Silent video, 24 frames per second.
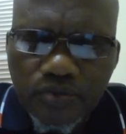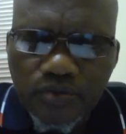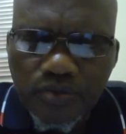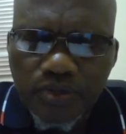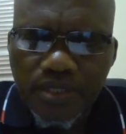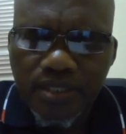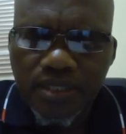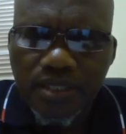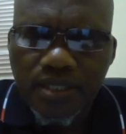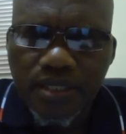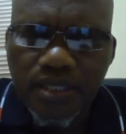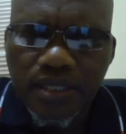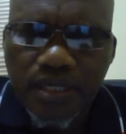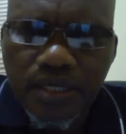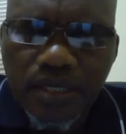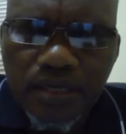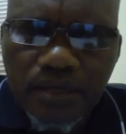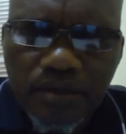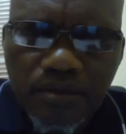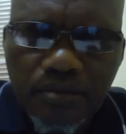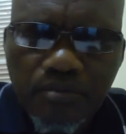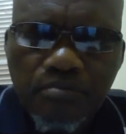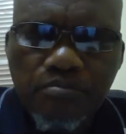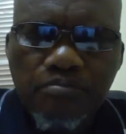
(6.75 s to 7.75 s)
with
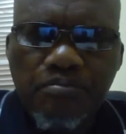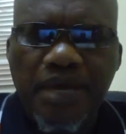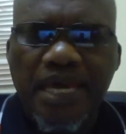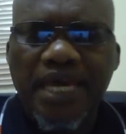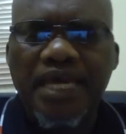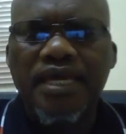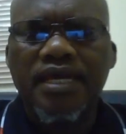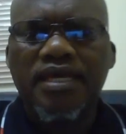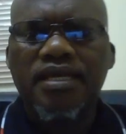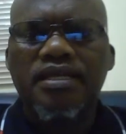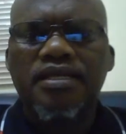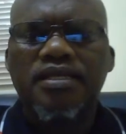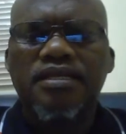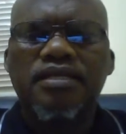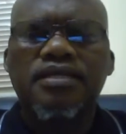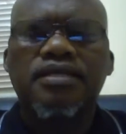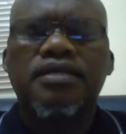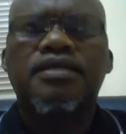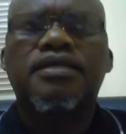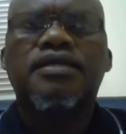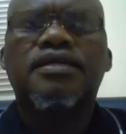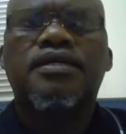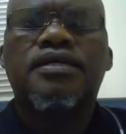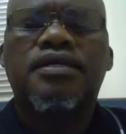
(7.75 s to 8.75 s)
bail.
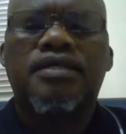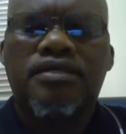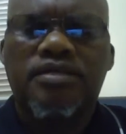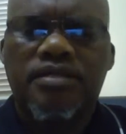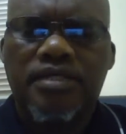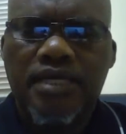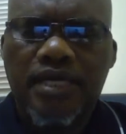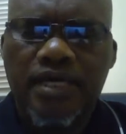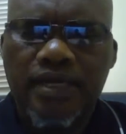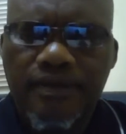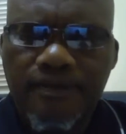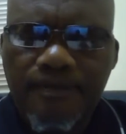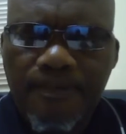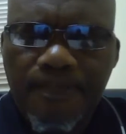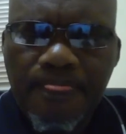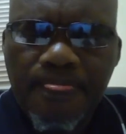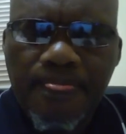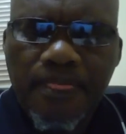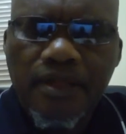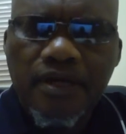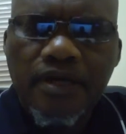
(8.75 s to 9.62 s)
Okay,